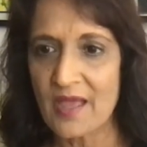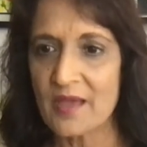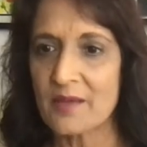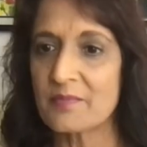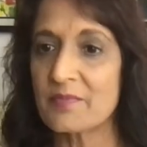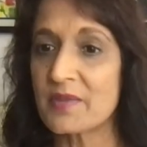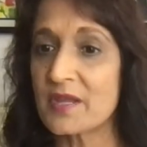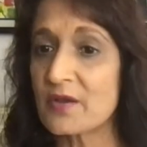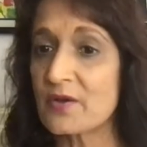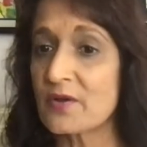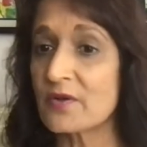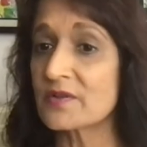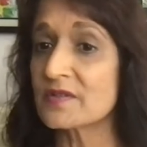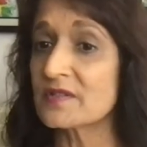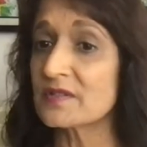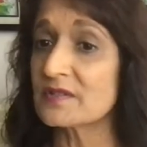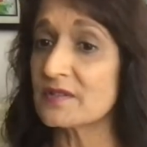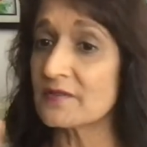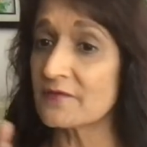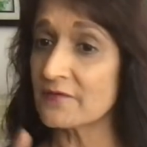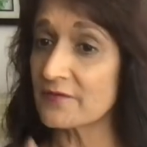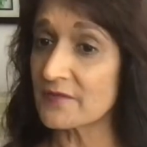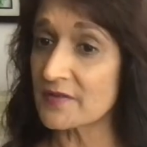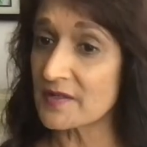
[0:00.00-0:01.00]
because in the
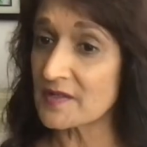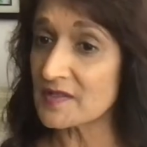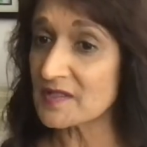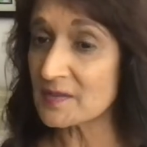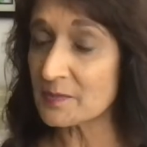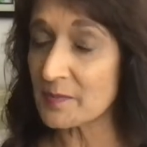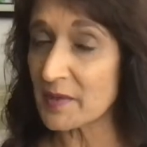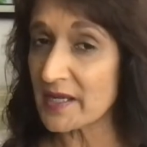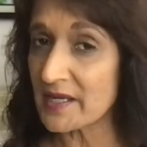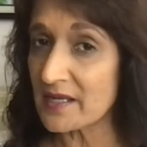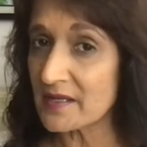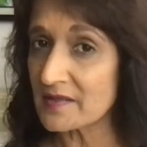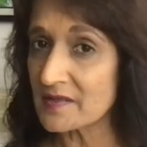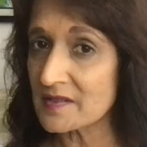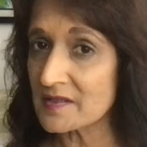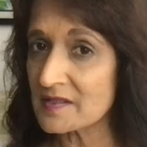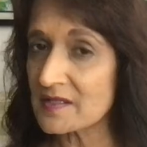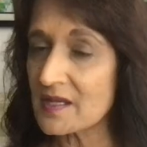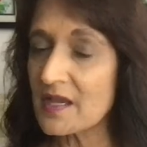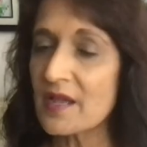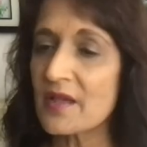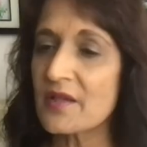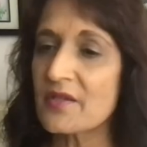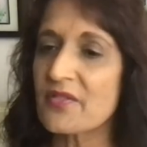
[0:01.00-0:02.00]
first place,
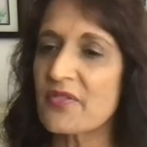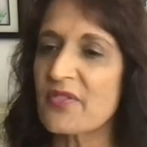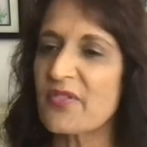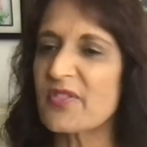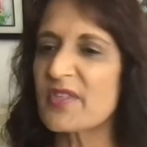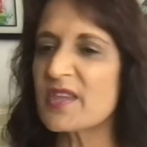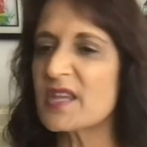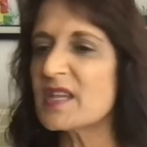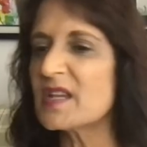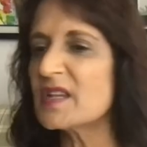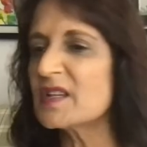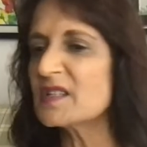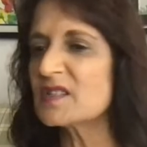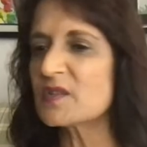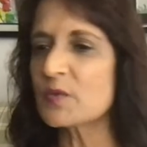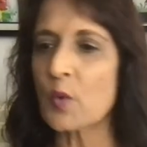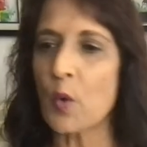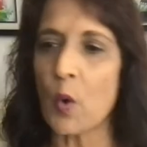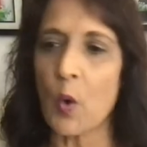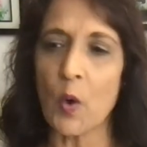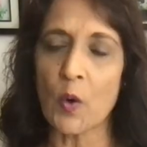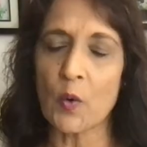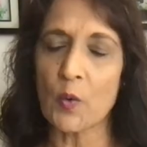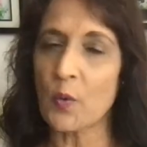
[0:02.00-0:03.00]
these were
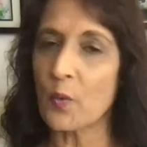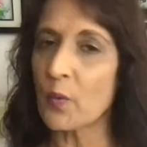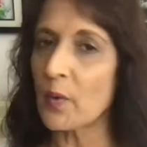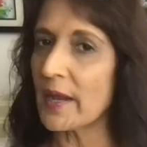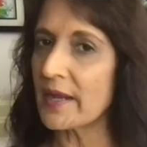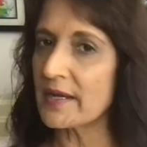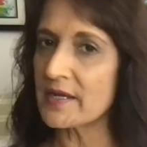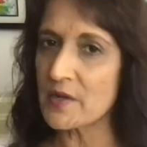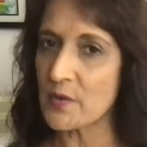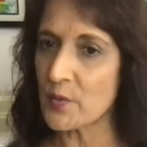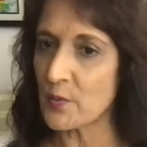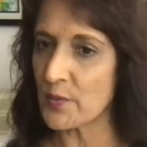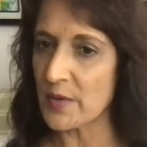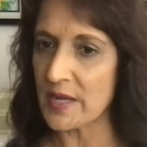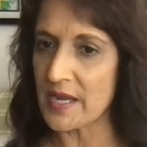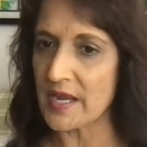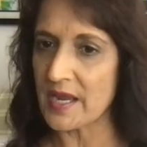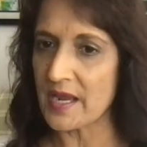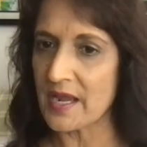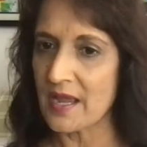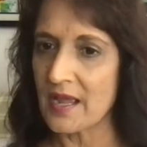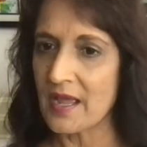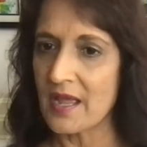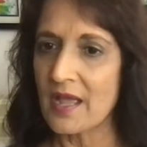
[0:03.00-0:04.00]
already
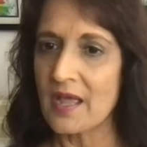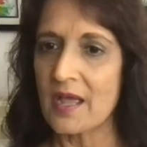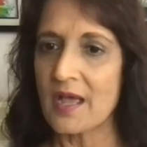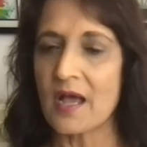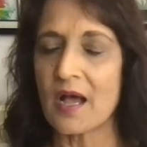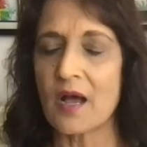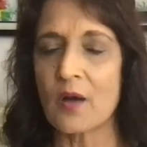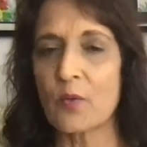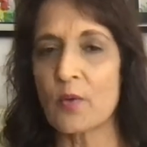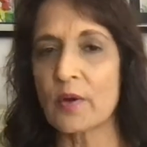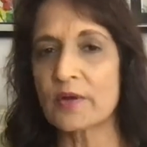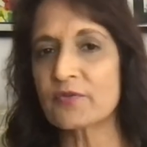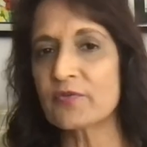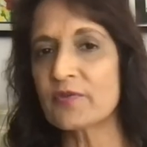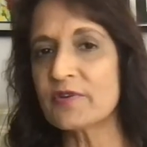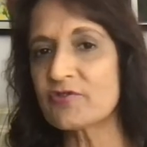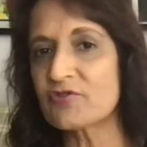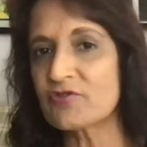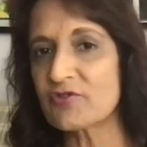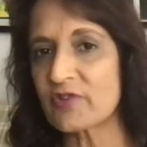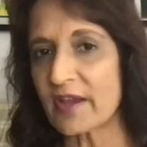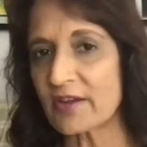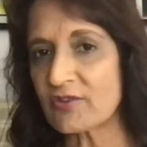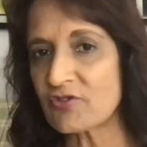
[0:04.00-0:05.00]
weak. And what
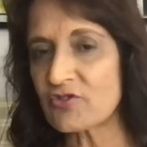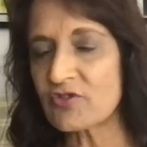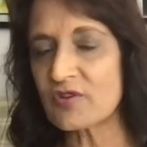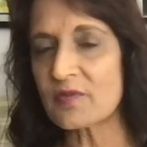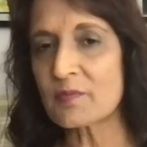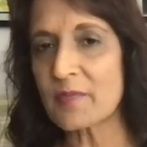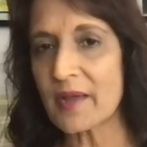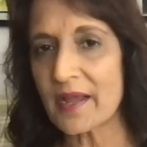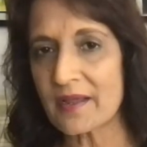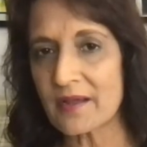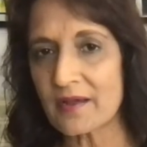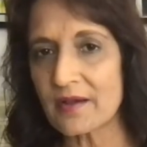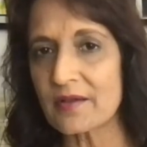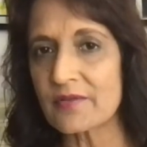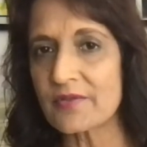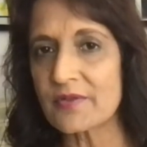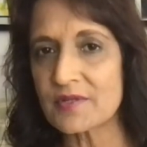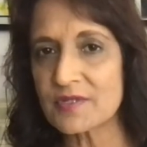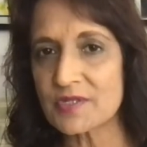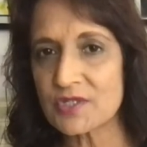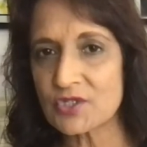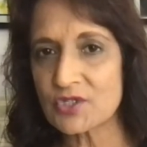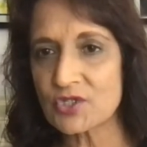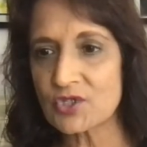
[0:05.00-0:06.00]
rejection by
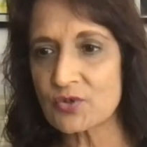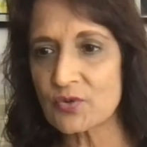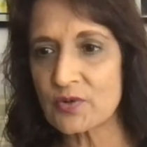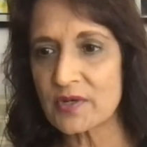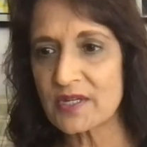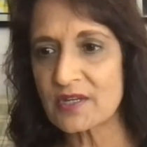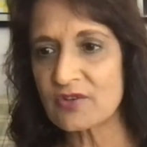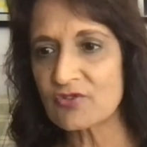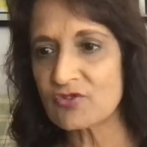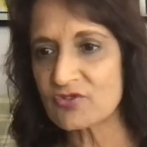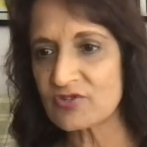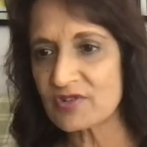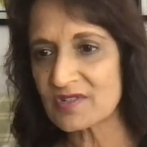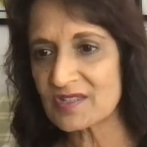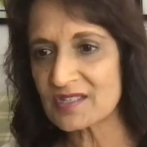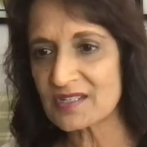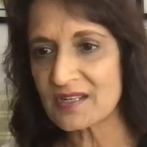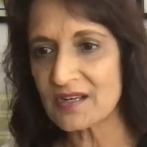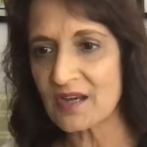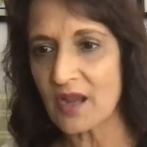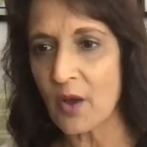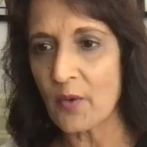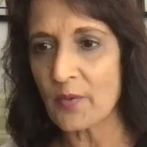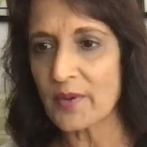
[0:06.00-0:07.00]
others is doing is just
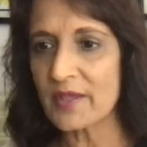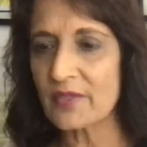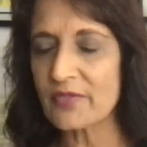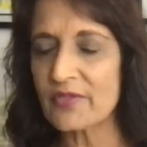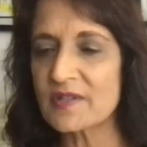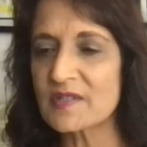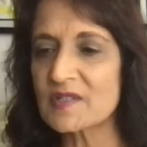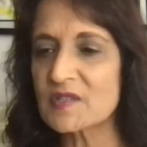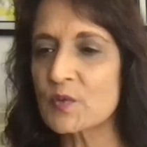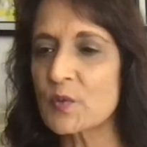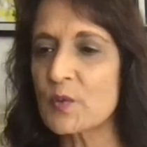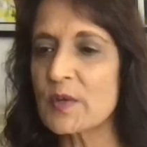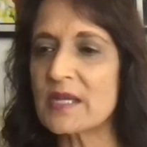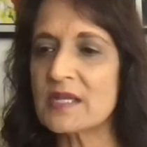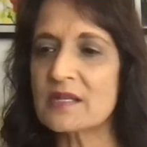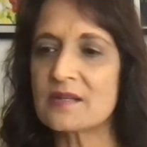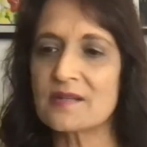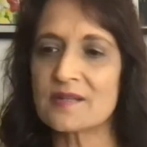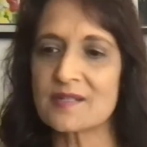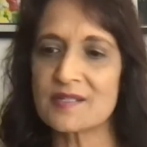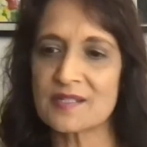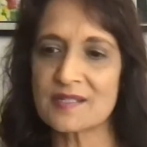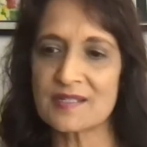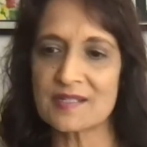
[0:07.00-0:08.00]
allowing this
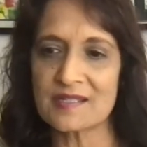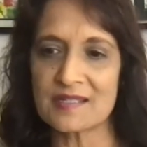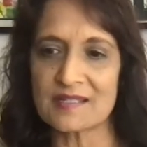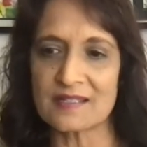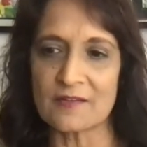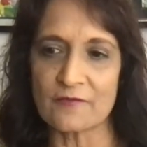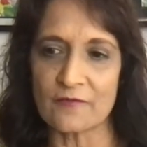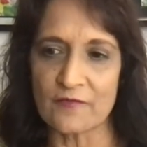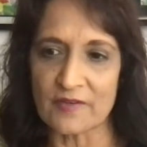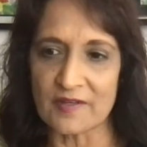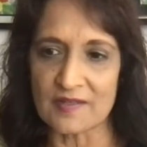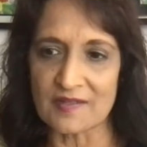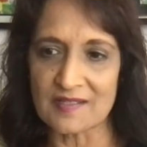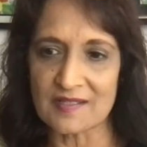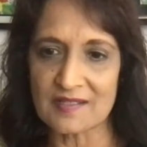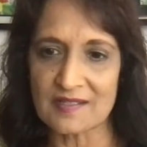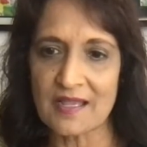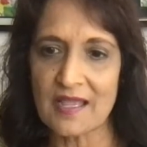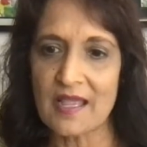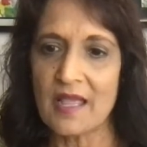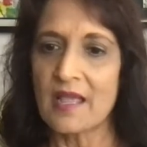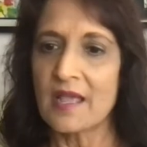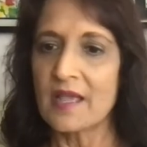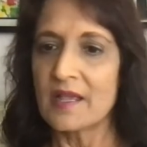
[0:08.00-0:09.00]
weakness to surface.
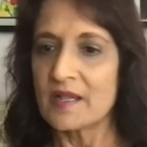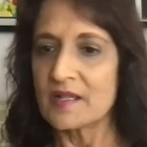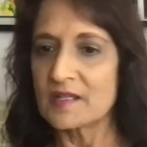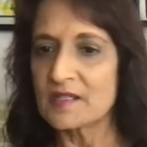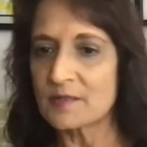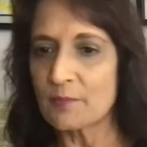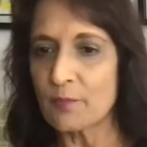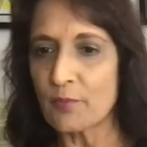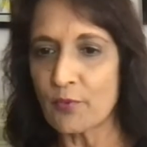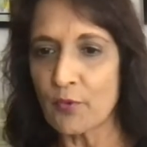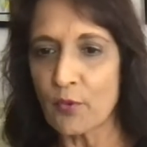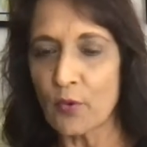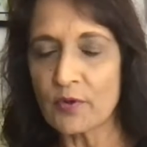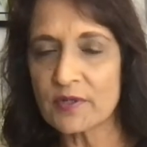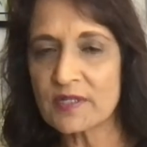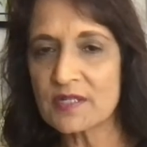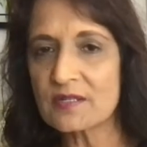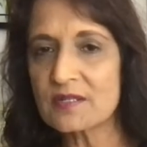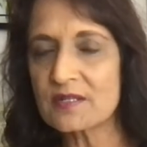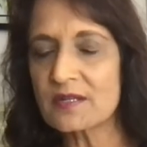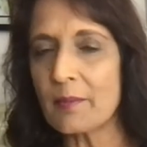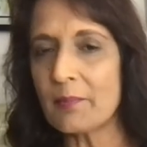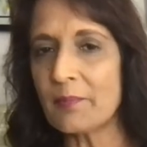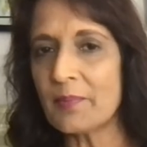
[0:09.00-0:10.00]
It's brought
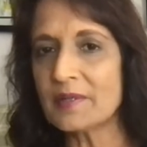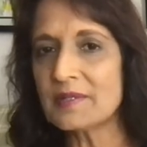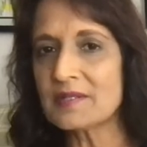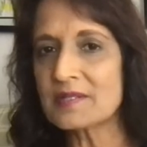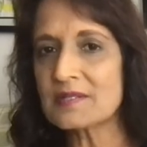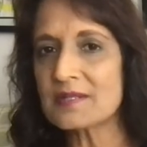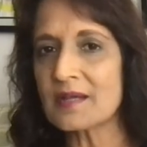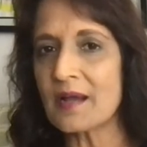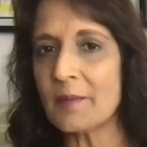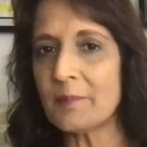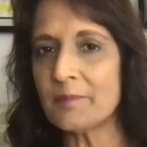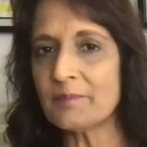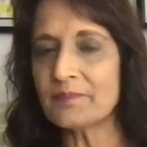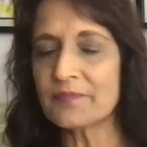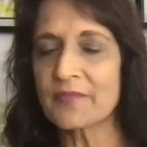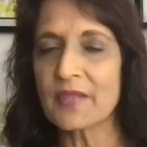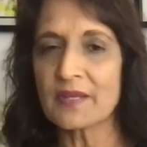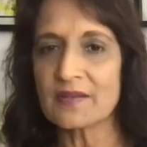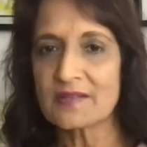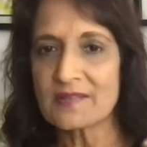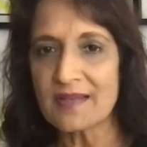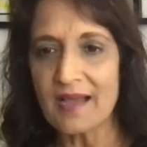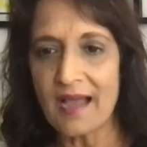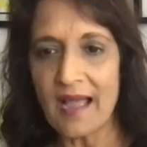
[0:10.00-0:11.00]
it up on top
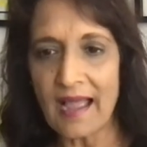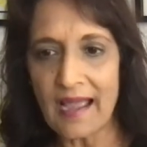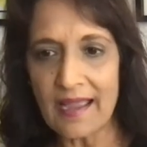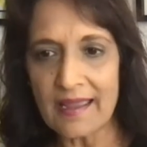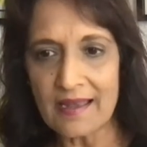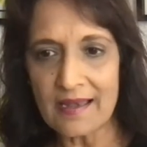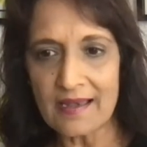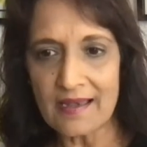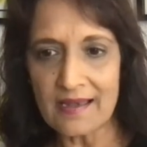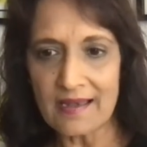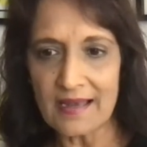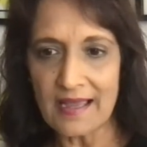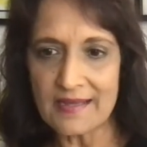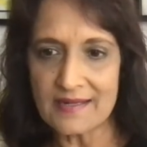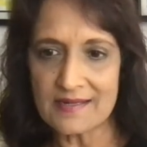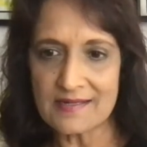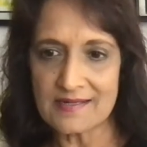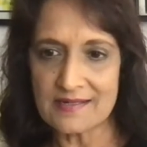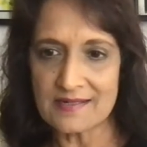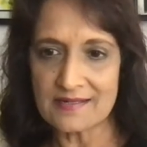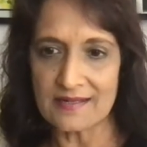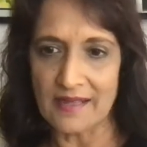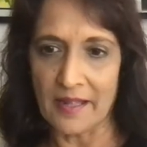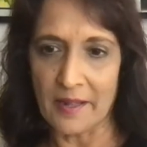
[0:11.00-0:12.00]
to highlight
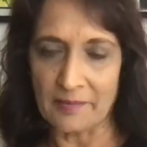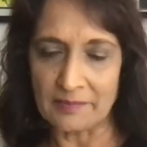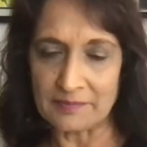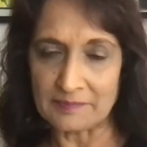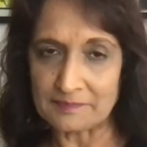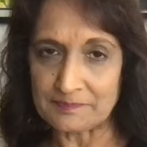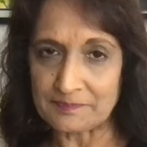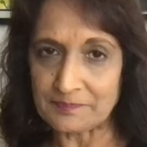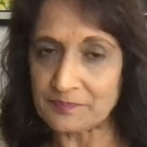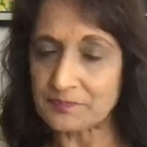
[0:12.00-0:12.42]
them.